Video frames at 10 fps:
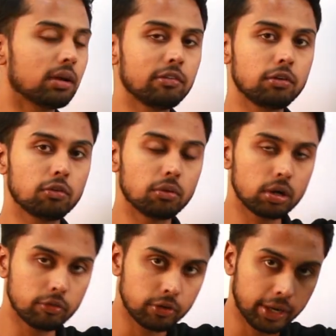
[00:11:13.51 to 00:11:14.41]
if you
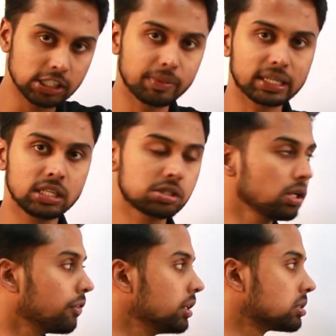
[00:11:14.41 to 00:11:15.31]
trace back
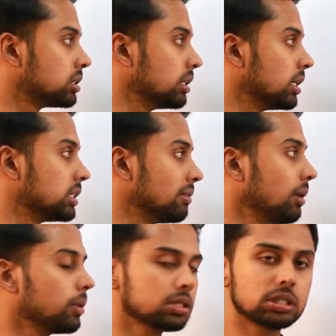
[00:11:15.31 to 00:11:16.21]
history of this
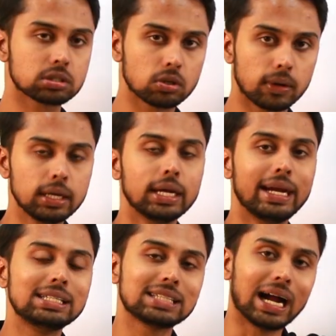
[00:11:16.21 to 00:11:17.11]
Civil Procedures Code,
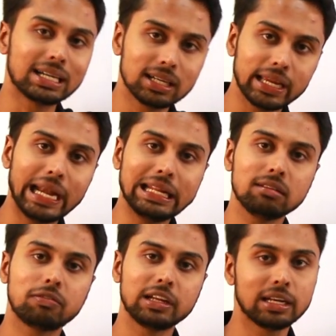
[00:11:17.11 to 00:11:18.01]
it started in
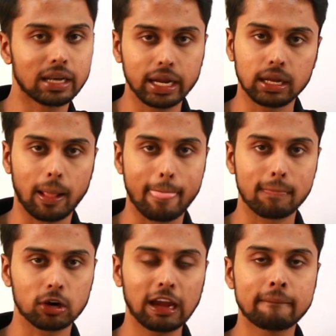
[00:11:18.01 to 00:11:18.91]
1859.
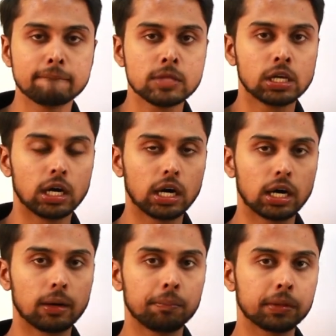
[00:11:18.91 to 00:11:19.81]
Okay,
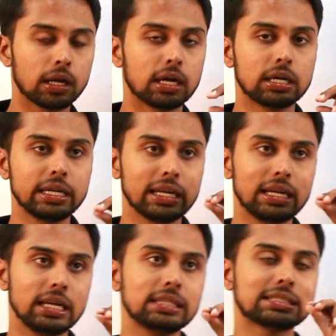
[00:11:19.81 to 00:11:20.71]

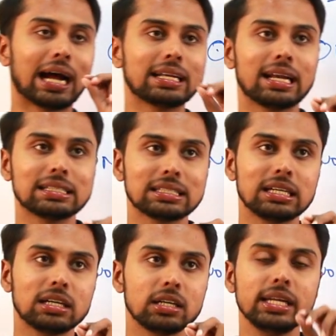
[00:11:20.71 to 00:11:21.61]
it started as
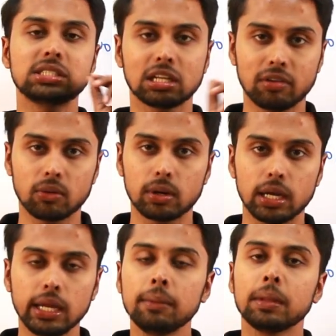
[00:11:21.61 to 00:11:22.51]
a initial way
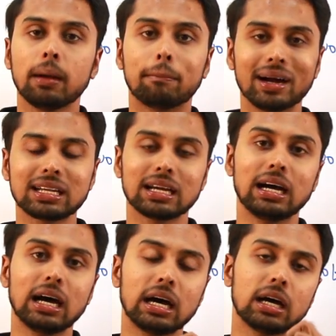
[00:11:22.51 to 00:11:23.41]
only, but
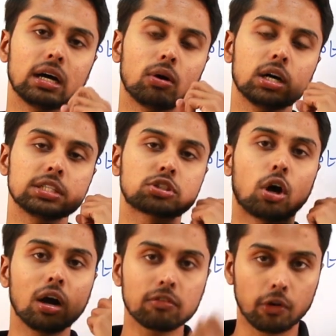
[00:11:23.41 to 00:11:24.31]
a
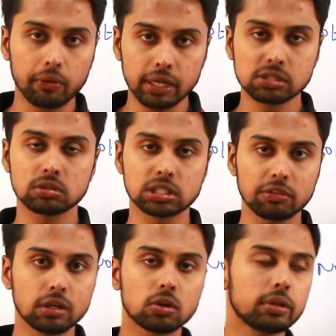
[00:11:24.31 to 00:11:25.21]
strong foundation was
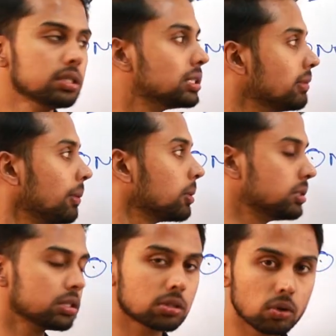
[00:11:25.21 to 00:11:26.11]
given to the Civil
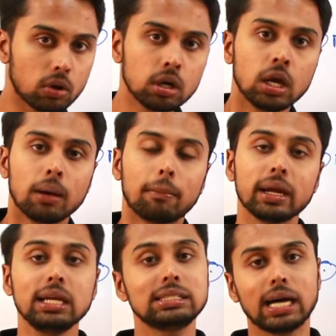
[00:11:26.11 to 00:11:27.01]
Procedures Code
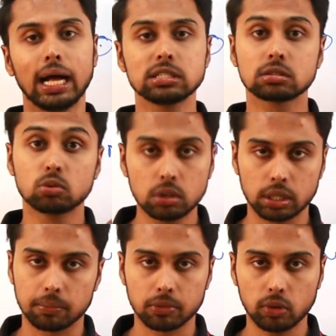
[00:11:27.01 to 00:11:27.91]
by Charles Wood.
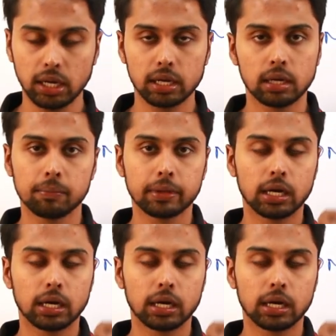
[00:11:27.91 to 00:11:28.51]
Okay,